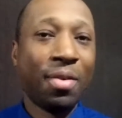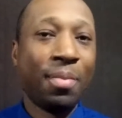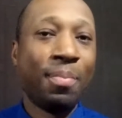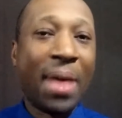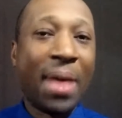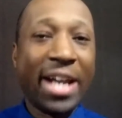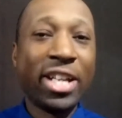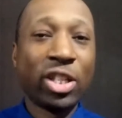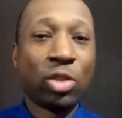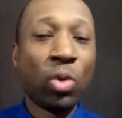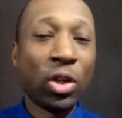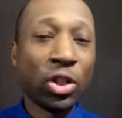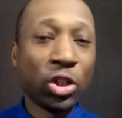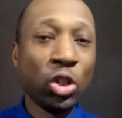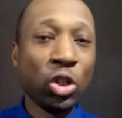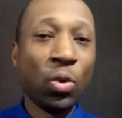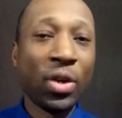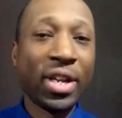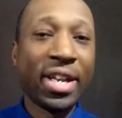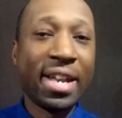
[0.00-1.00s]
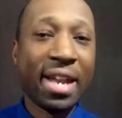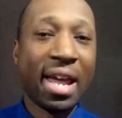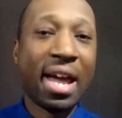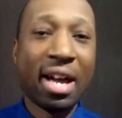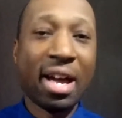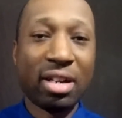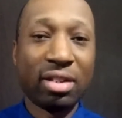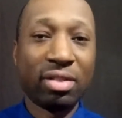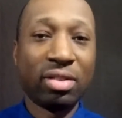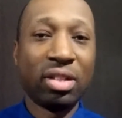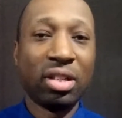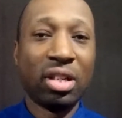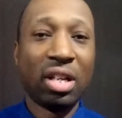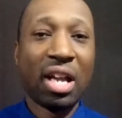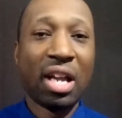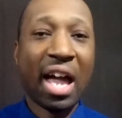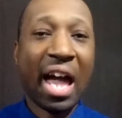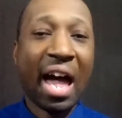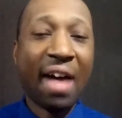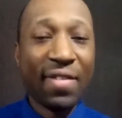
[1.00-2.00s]
Might as well do it now,
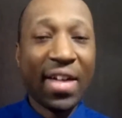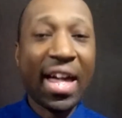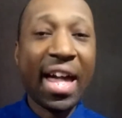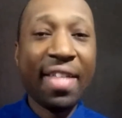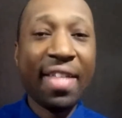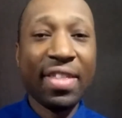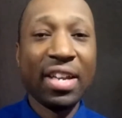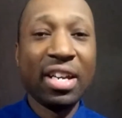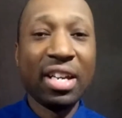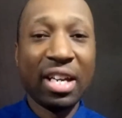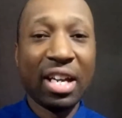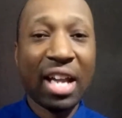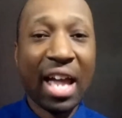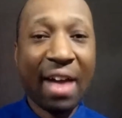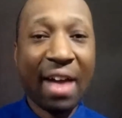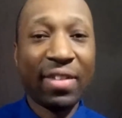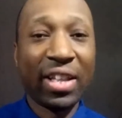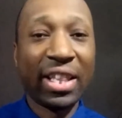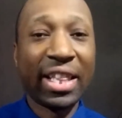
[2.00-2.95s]
have a